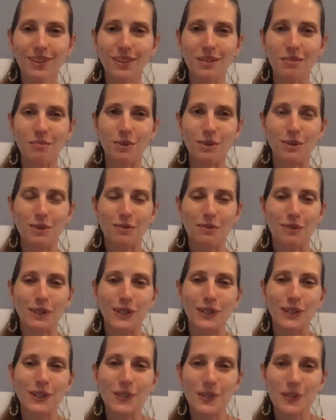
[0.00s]

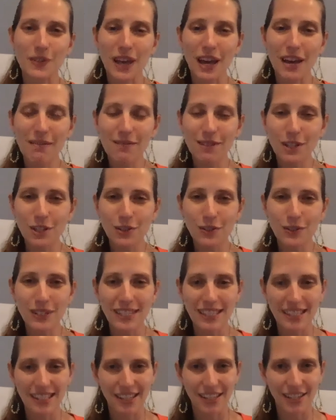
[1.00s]
Beautiful. So that
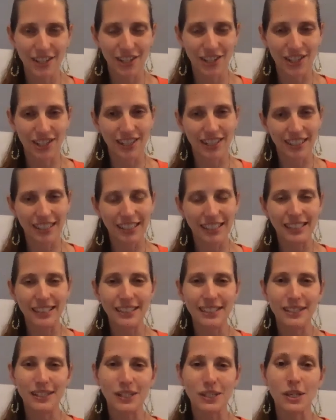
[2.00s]
visualization
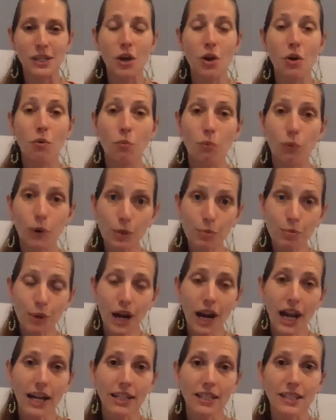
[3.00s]
is one
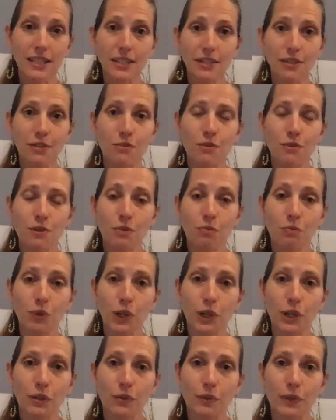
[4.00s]
practice that you can
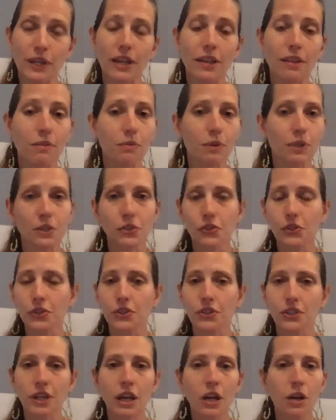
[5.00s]
work with
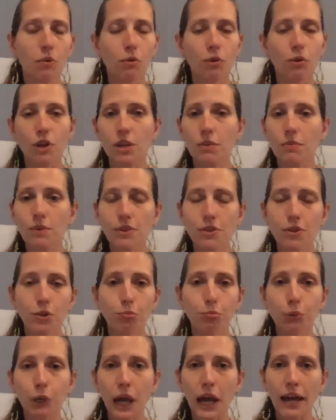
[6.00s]
just working with your
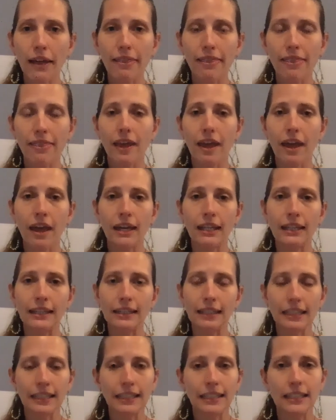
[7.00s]
breath and
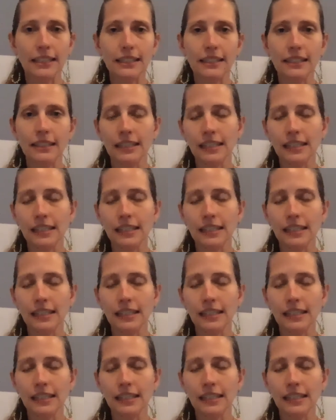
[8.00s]
linking the